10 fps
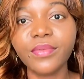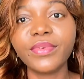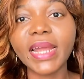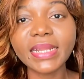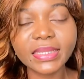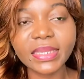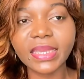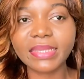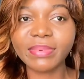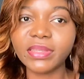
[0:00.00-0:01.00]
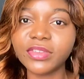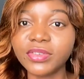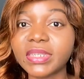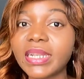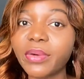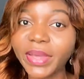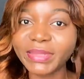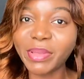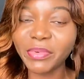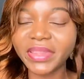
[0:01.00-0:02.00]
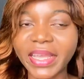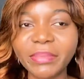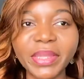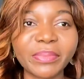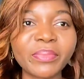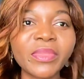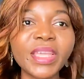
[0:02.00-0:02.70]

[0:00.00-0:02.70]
And I'll explain what I mean.